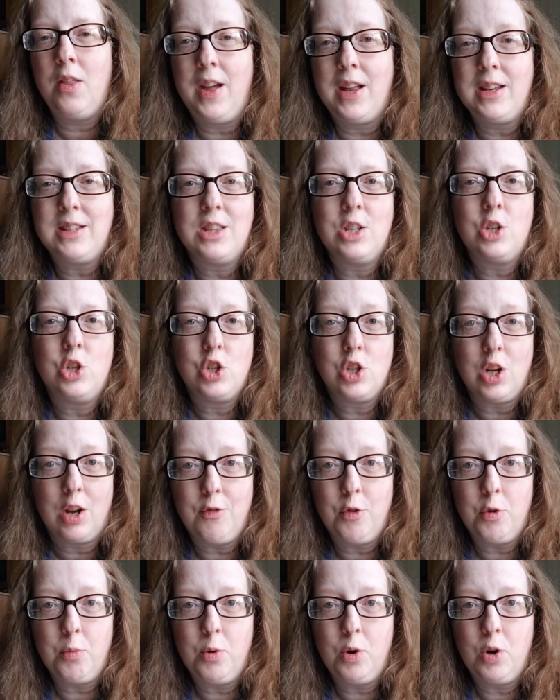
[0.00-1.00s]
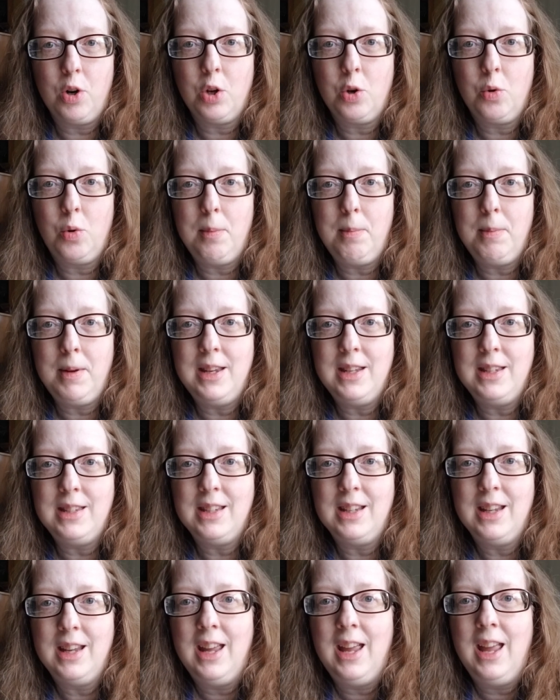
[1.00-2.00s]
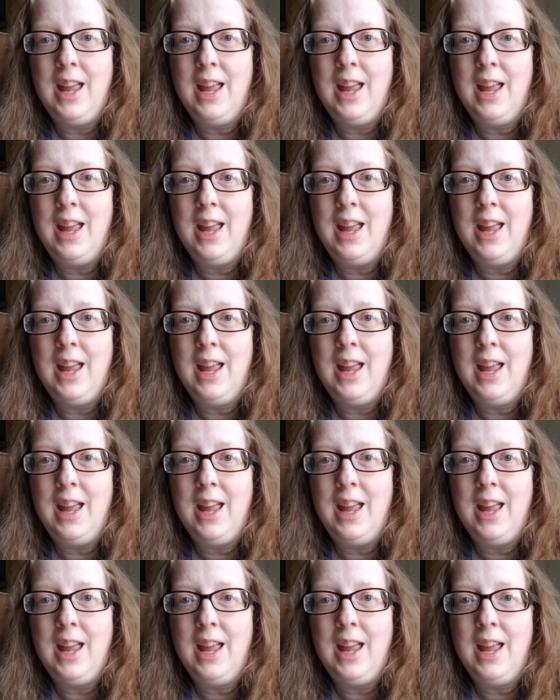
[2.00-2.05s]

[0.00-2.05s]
That's the shuffleboard equipment.